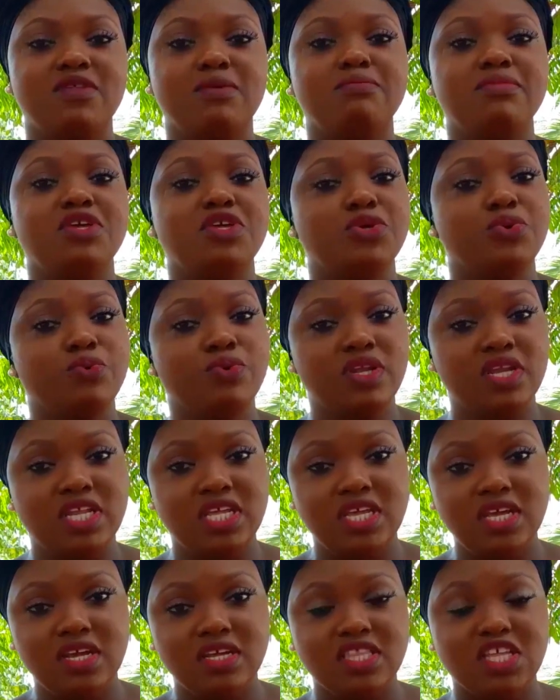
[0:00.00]
to be
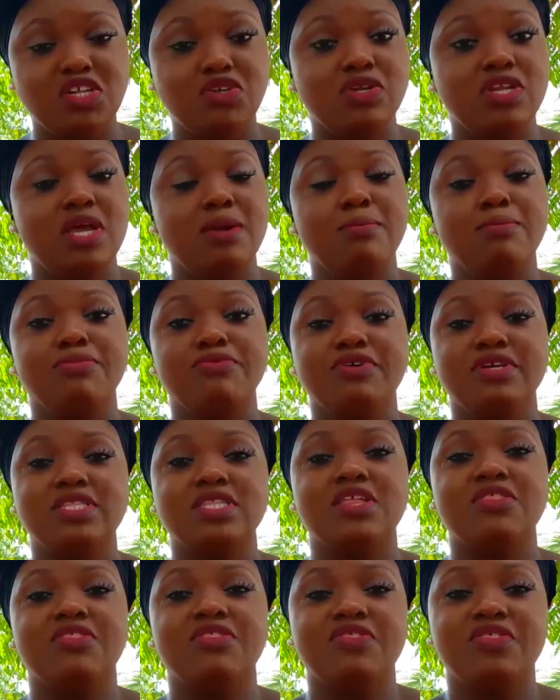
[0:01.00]
unique. They should
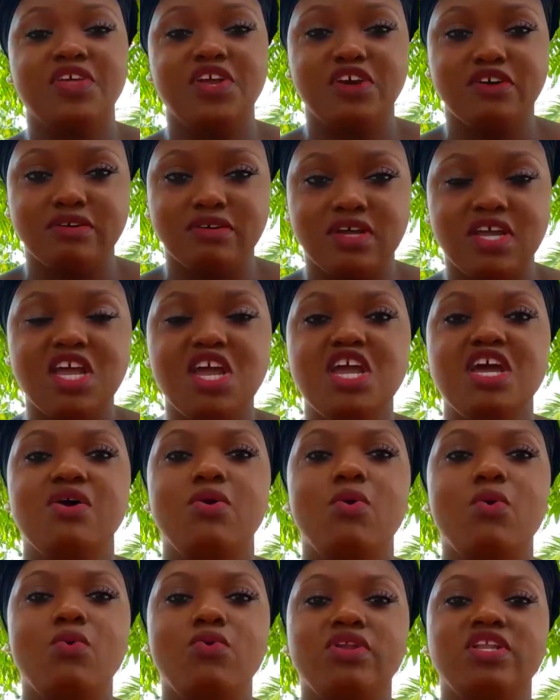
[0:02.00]
embrace their
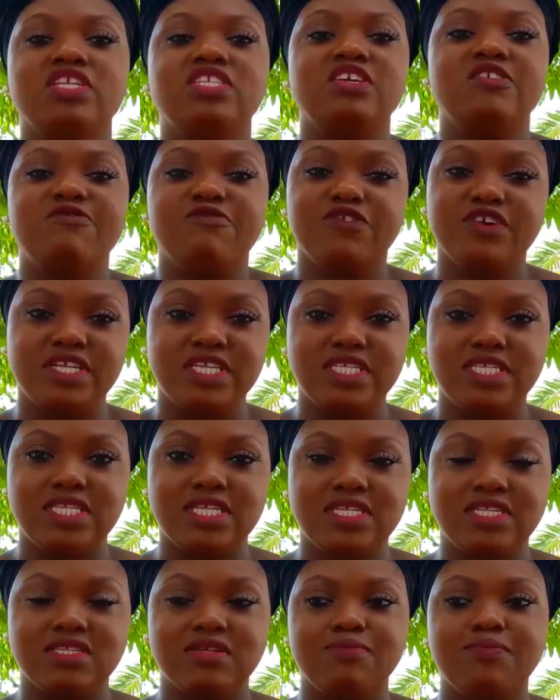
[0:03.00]
own
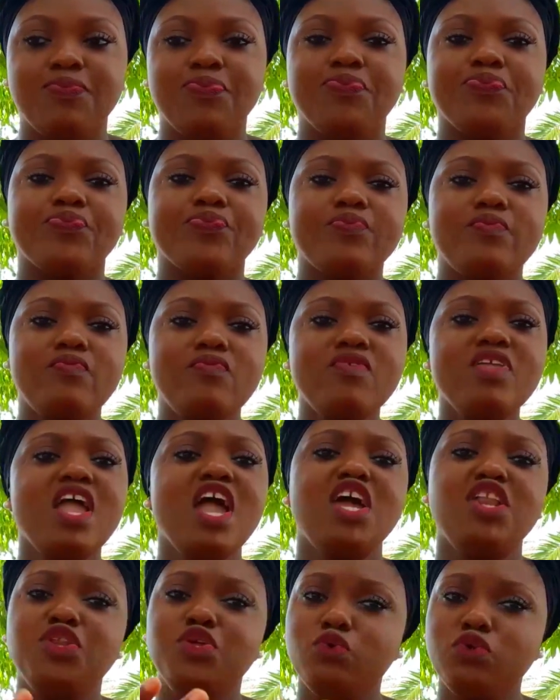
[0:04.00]
differences,
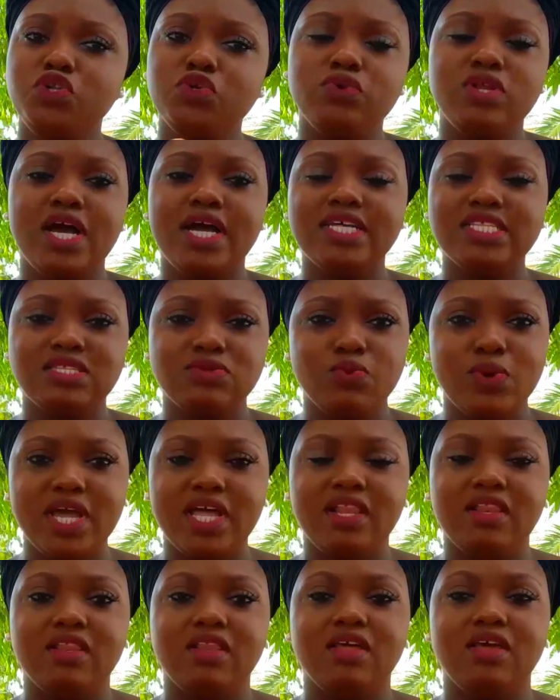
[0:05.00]
and you should as
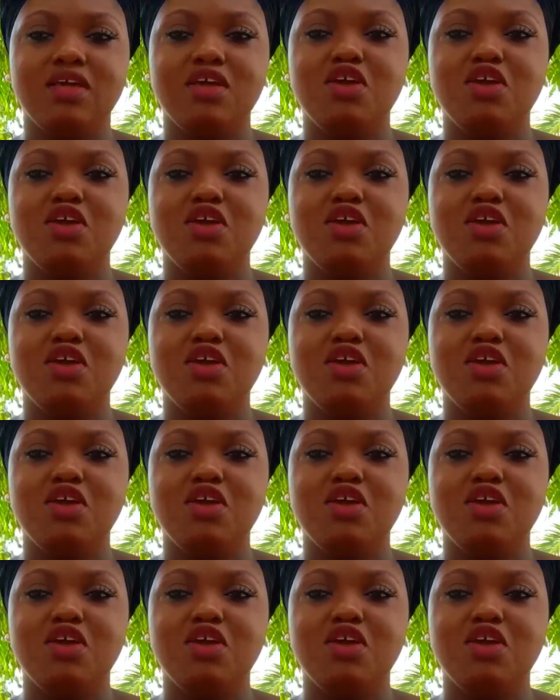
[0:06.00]
well.